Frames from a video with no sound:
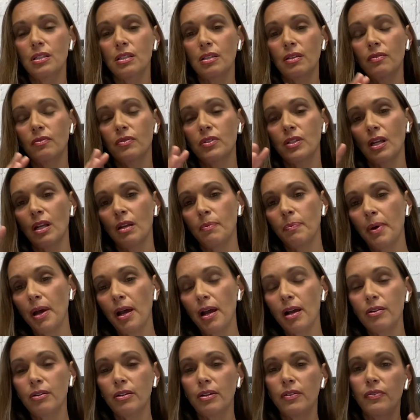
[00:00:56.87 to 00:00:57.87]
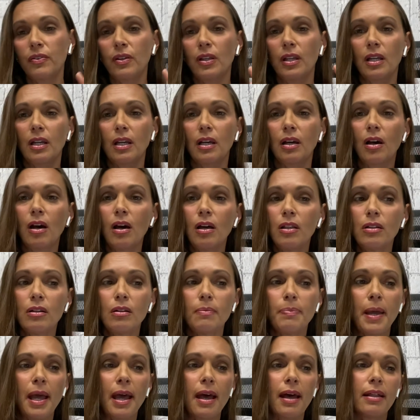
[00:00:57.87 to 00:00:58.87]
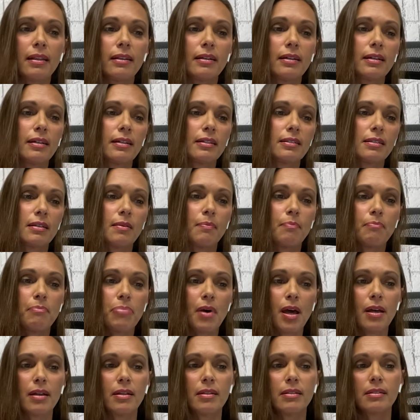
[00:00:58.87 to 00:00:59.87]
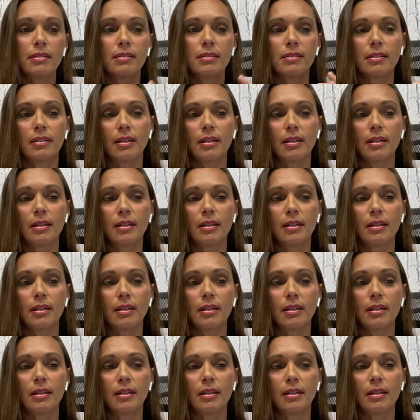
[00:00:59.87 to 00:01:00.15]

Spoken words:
of typography and color palettes and buttons and